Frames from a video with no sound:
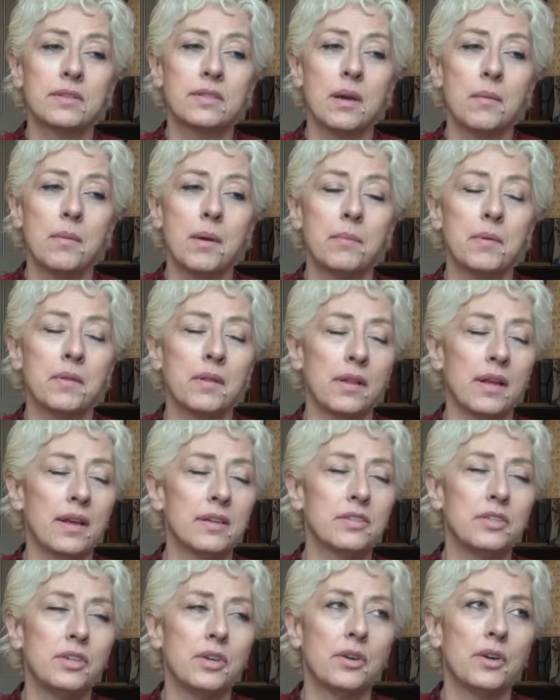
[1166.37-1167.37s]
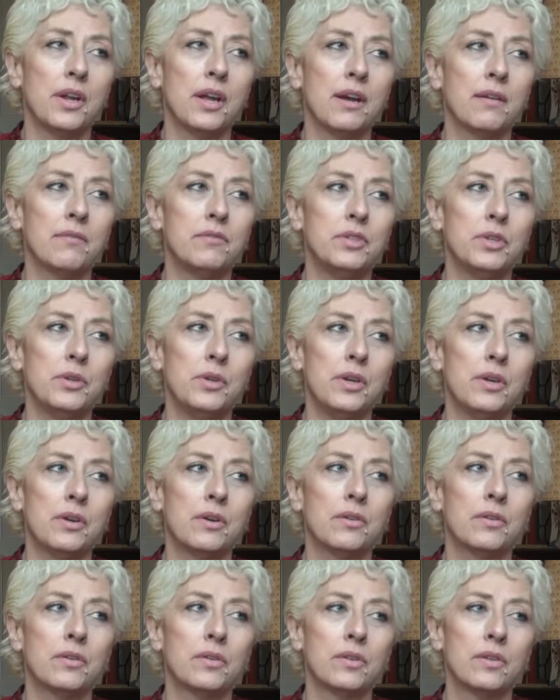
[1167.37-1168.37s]
that's come up in the last year and a half, 2
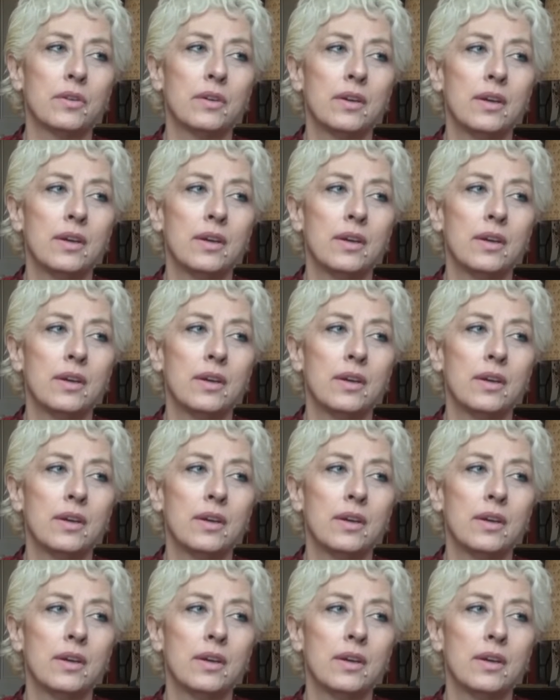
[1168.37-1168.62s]
years.